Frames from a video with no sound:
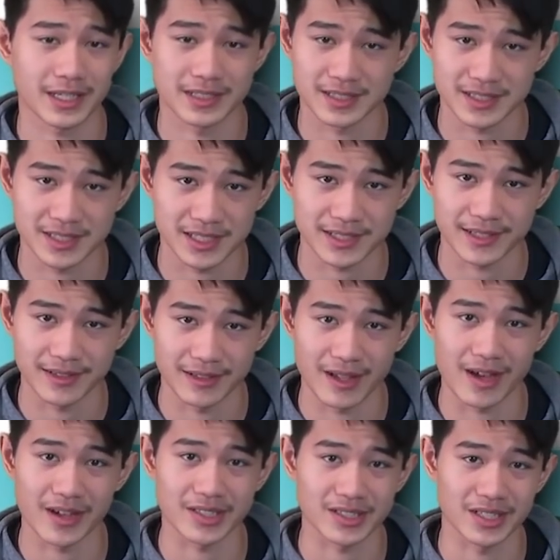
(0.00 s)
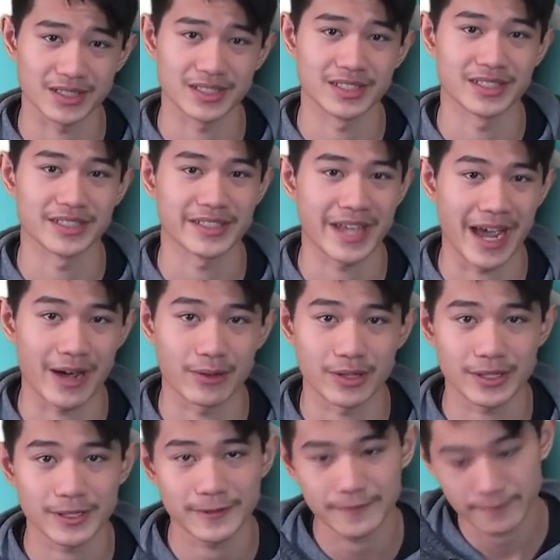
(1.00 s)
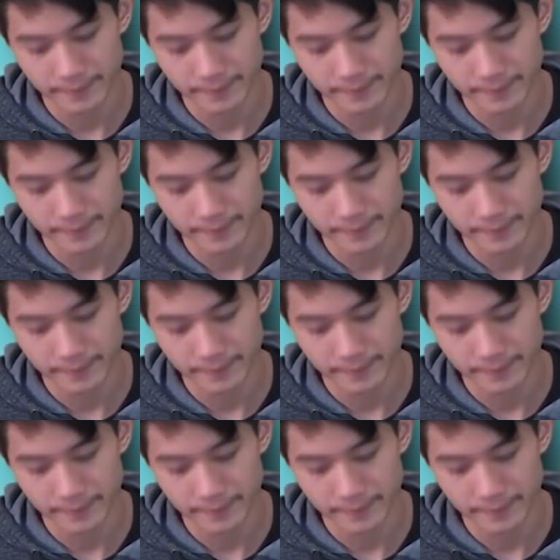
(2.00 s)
consistent locks onto the tower.